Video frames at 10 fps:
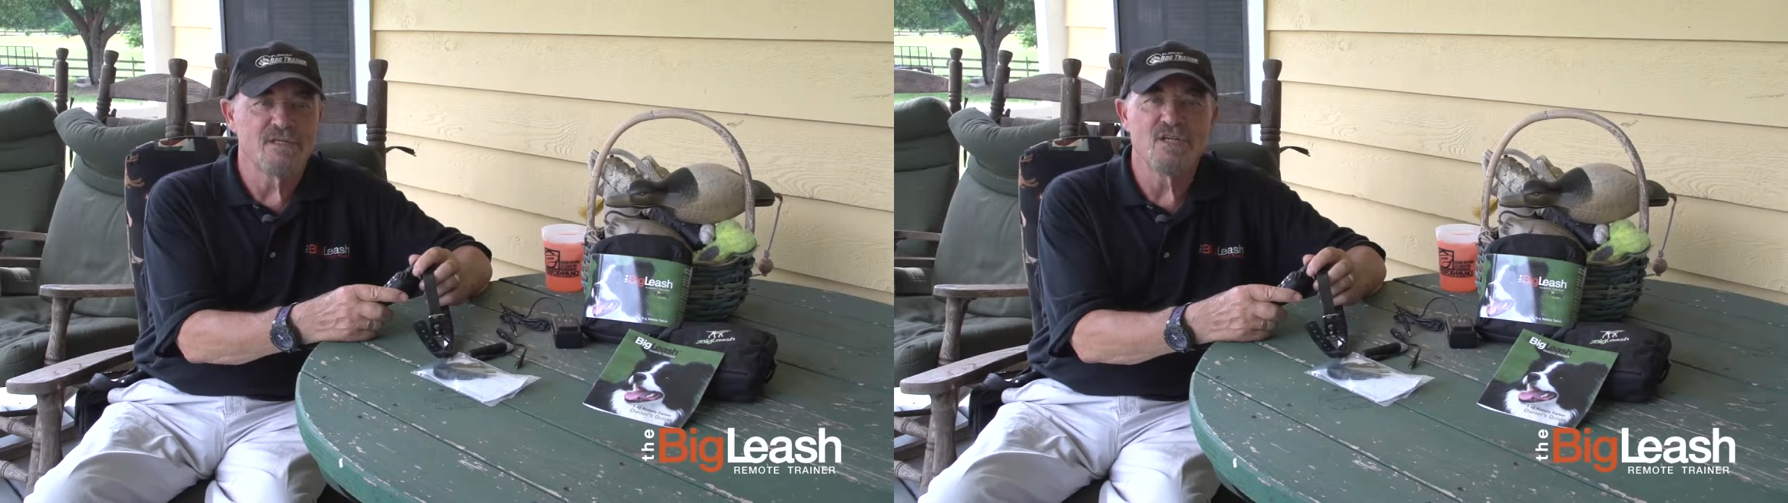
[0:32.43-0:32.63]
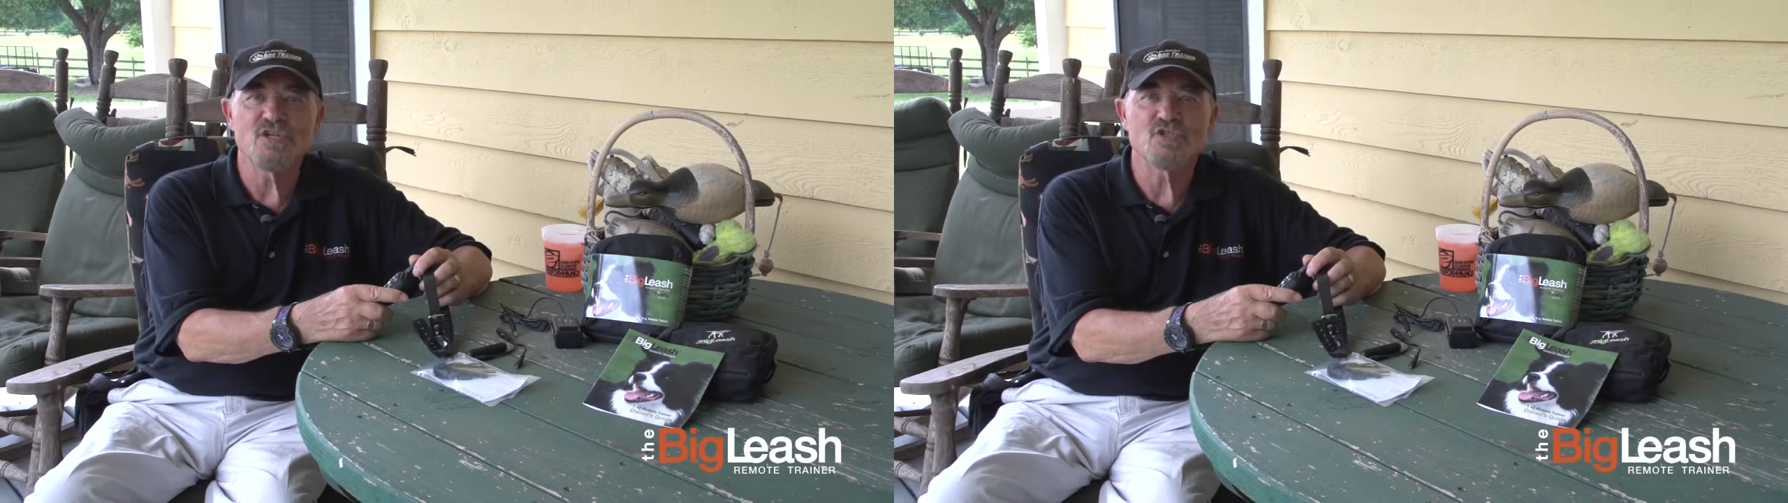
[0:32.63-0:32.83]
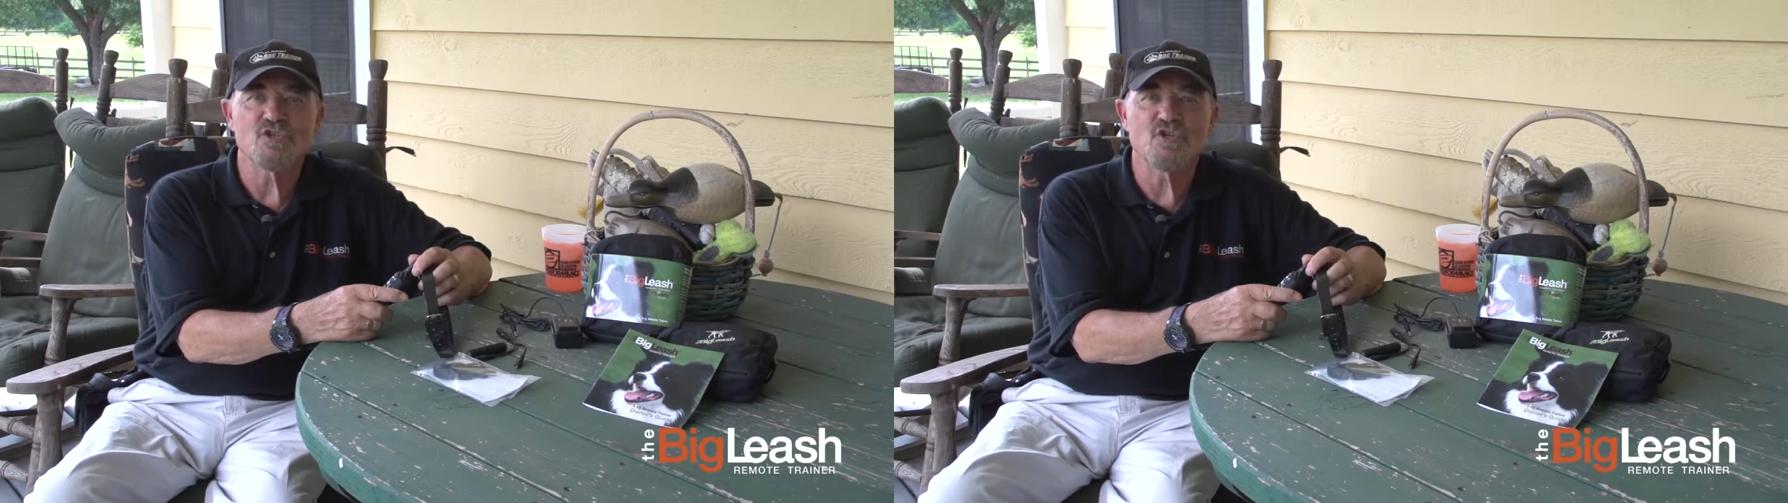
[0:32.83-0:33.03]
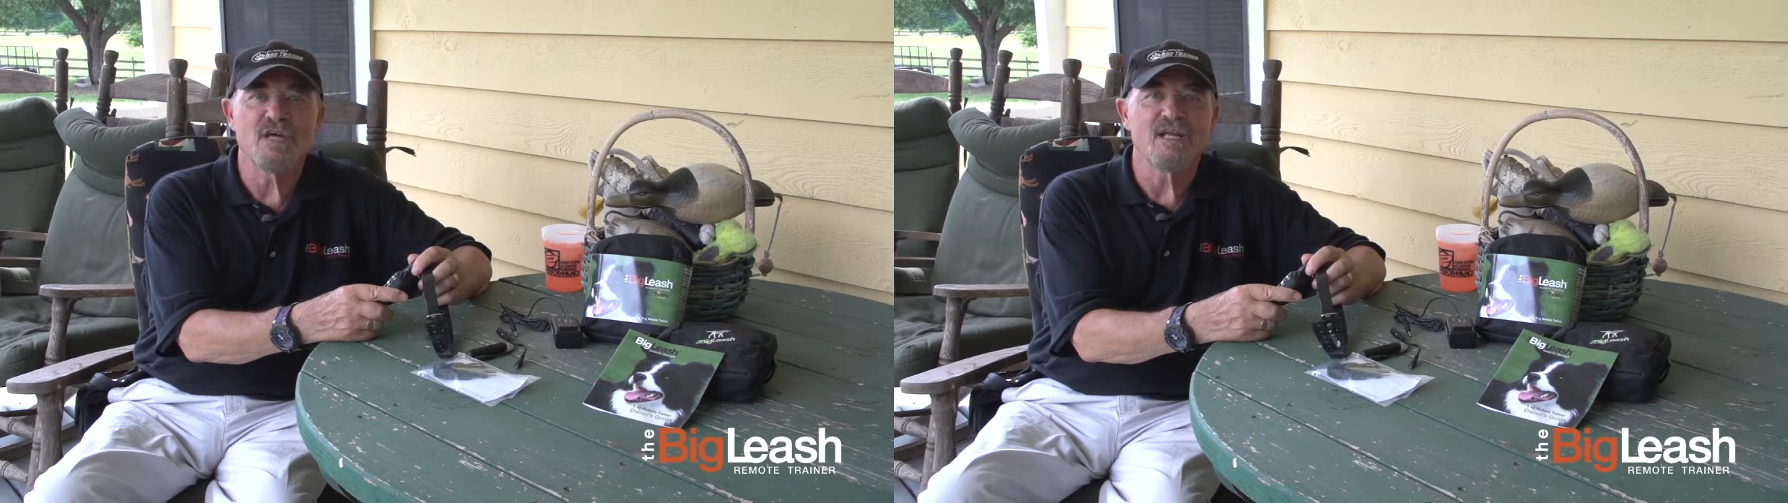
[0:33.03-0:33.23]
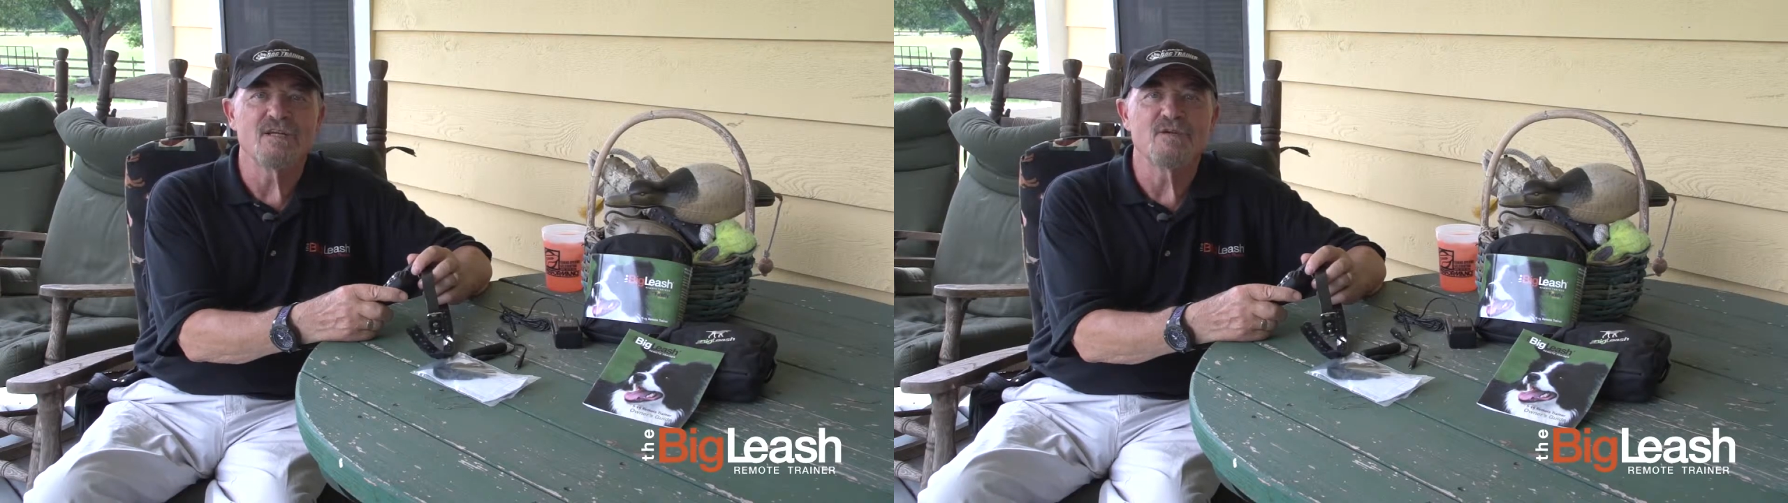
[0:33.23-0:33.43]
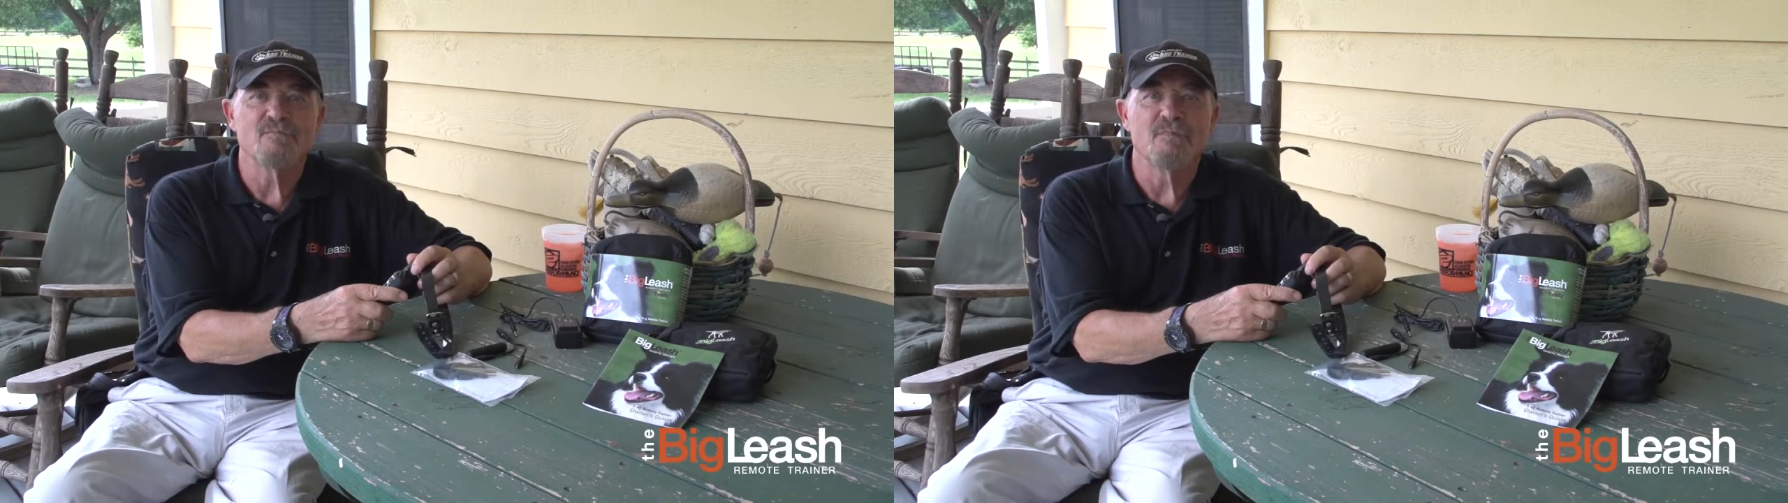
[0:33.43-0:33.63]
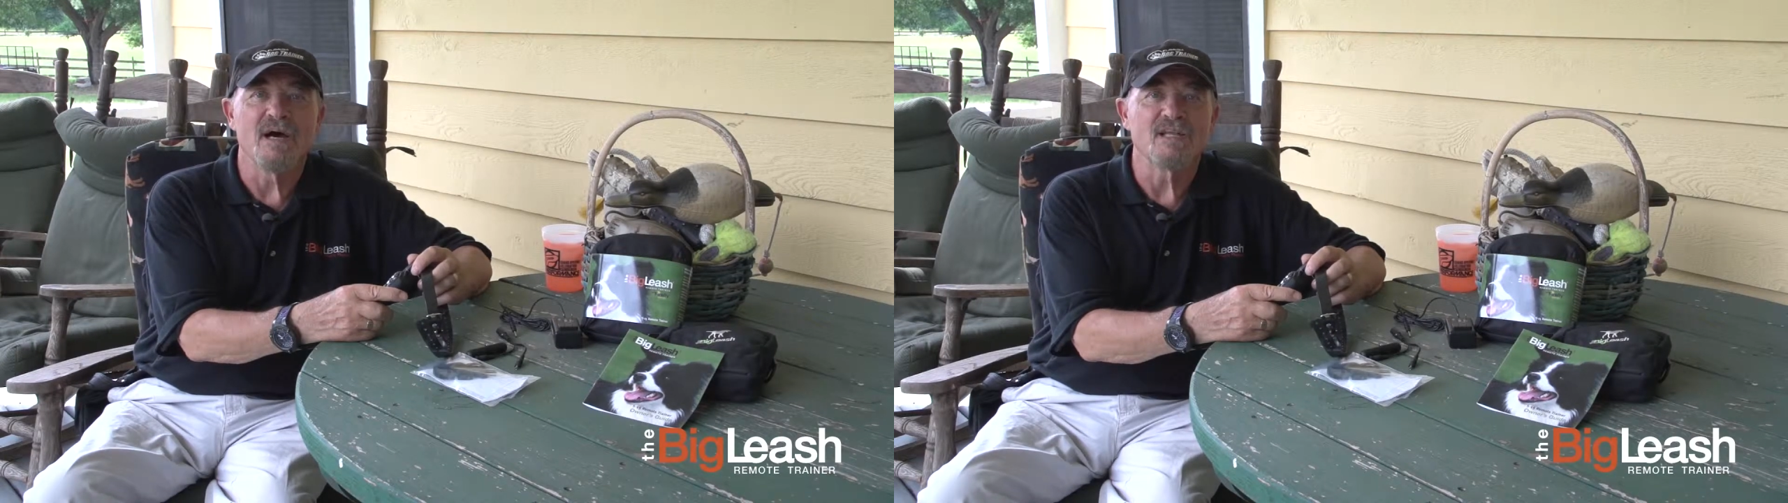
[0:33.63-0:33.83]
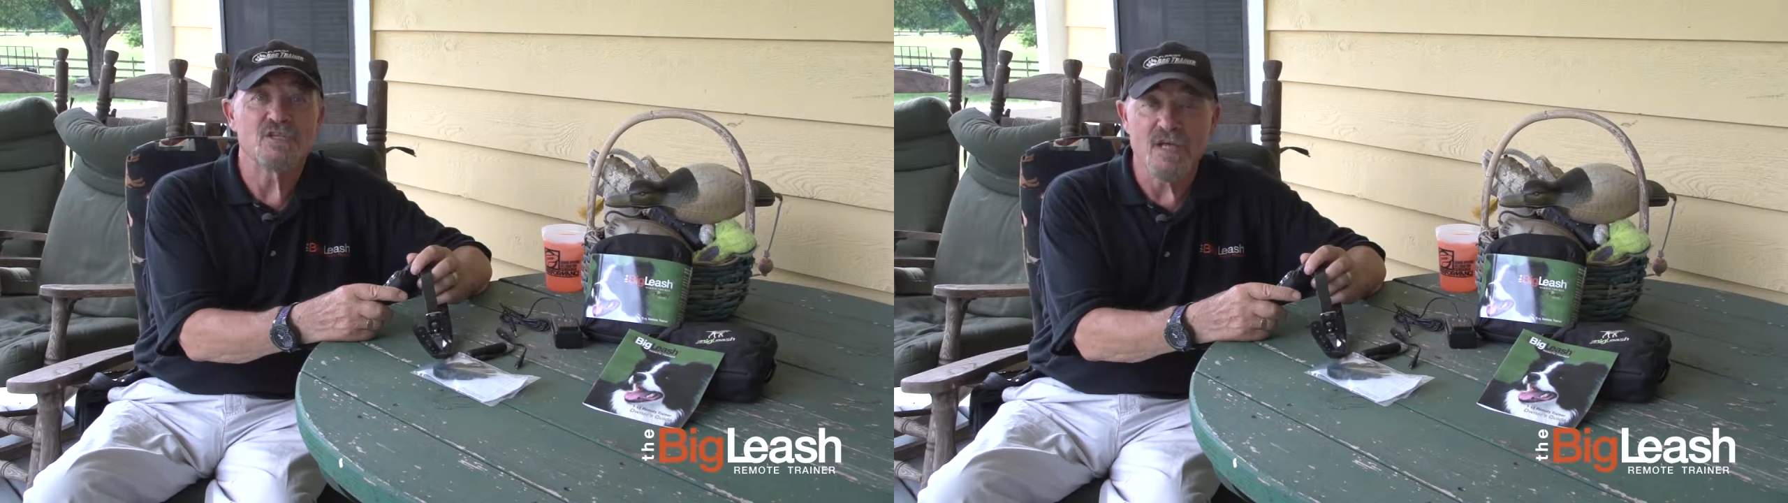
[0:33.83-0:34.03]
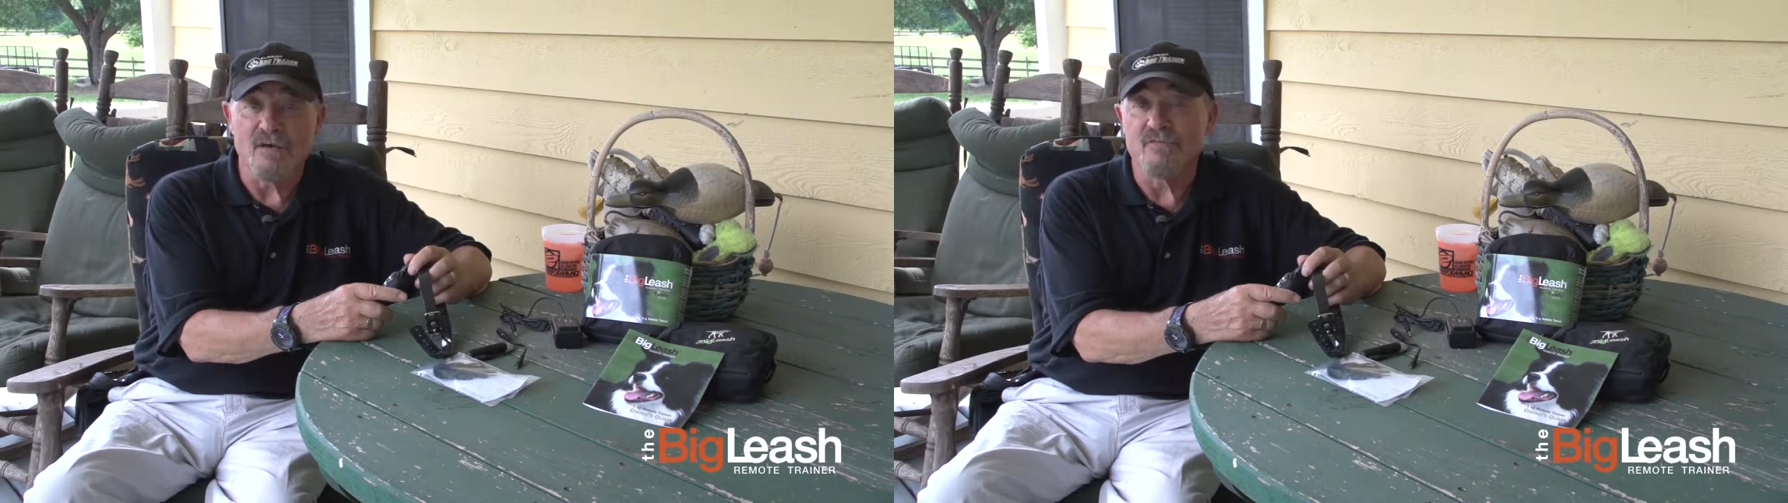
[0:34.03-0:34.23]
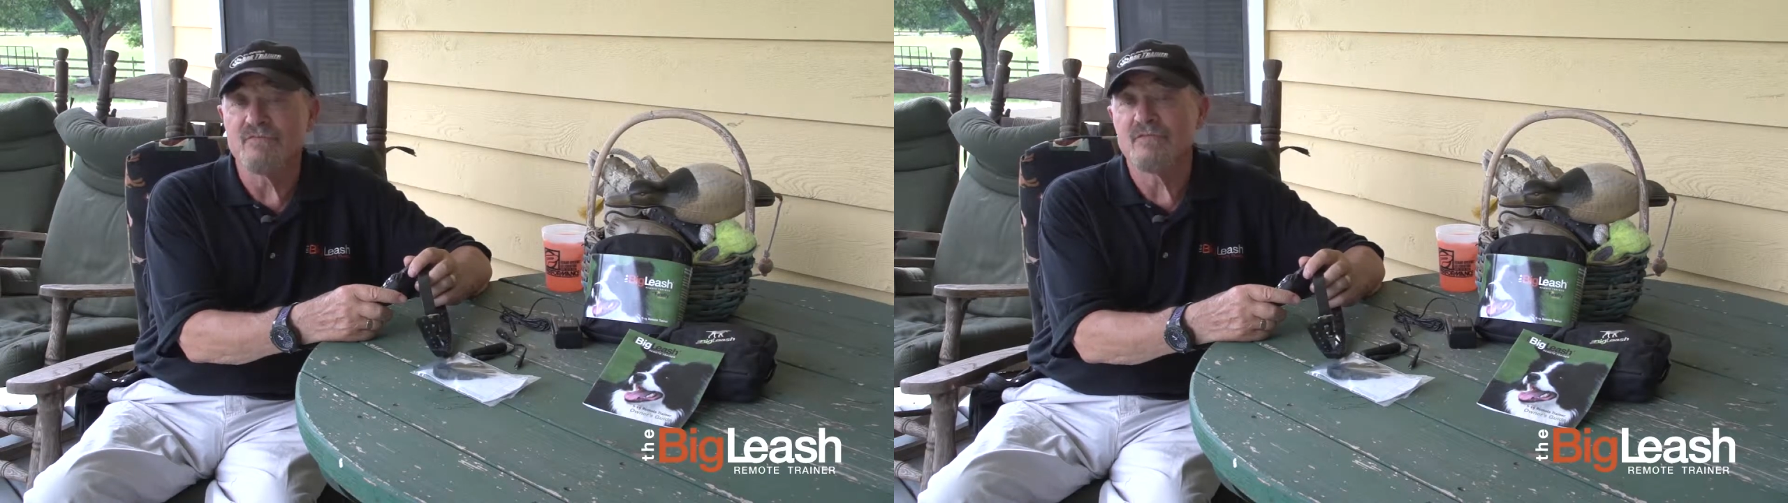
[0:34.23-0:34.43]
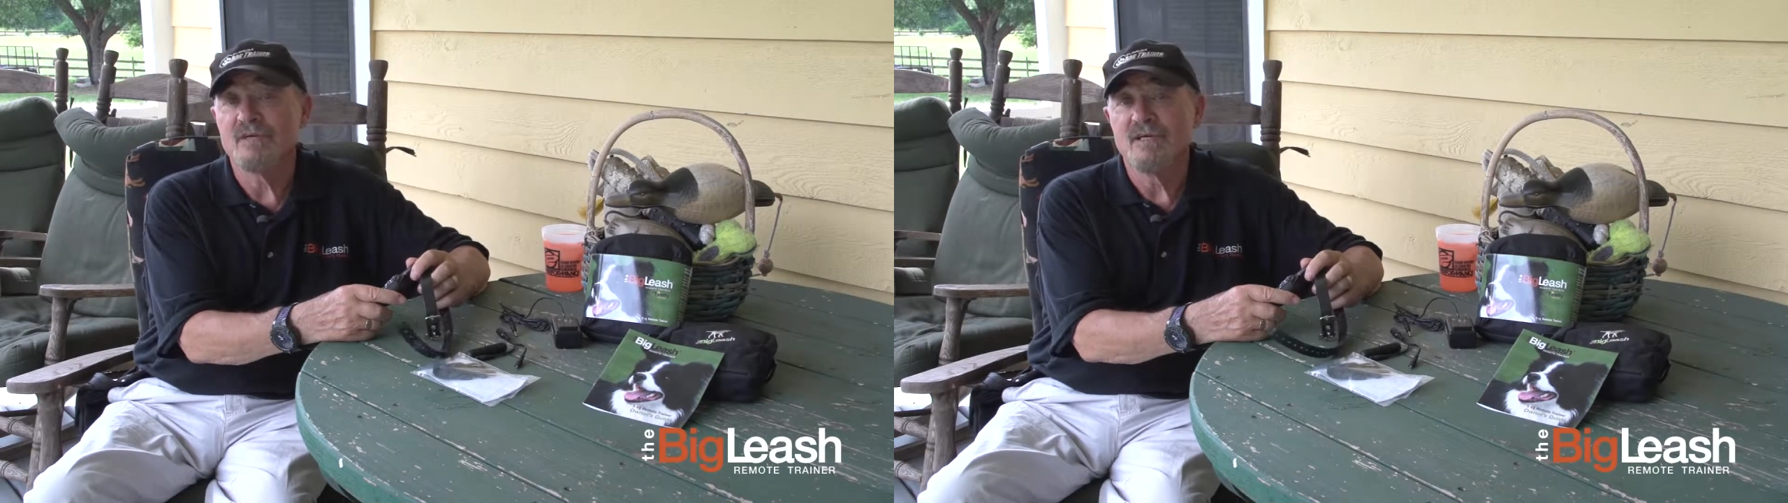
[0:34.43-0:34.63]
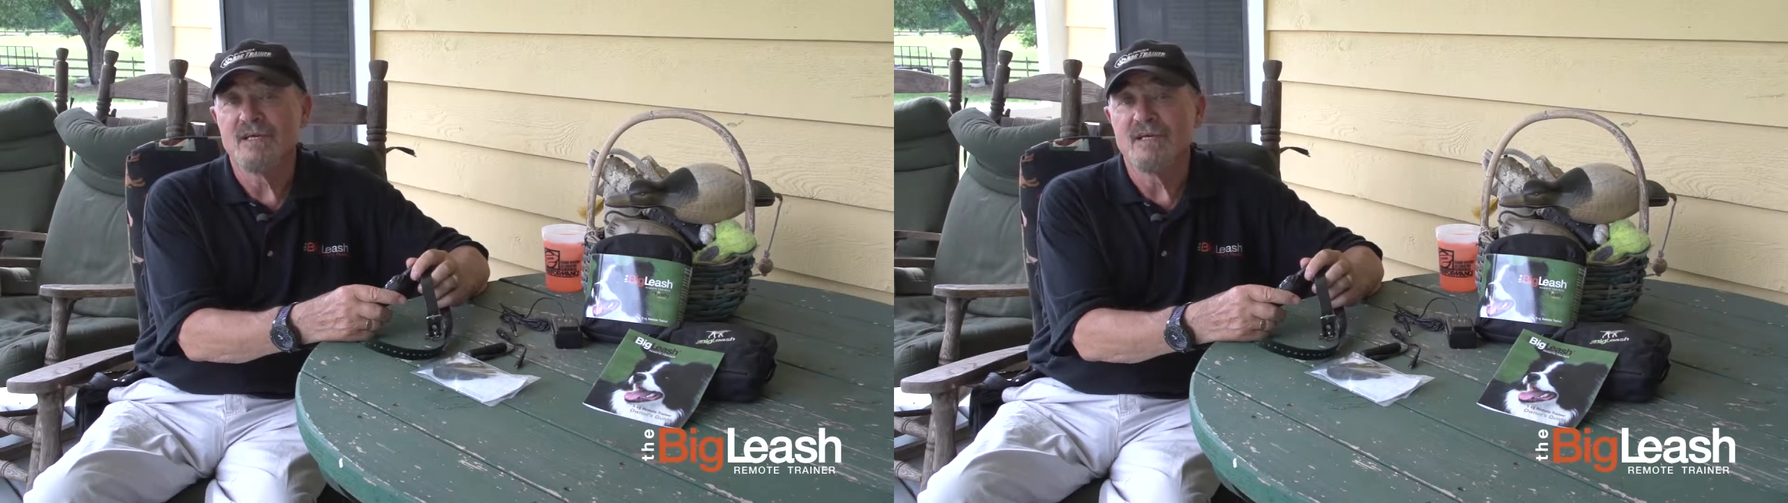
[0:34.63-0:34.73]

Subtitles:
doesn't train by itself.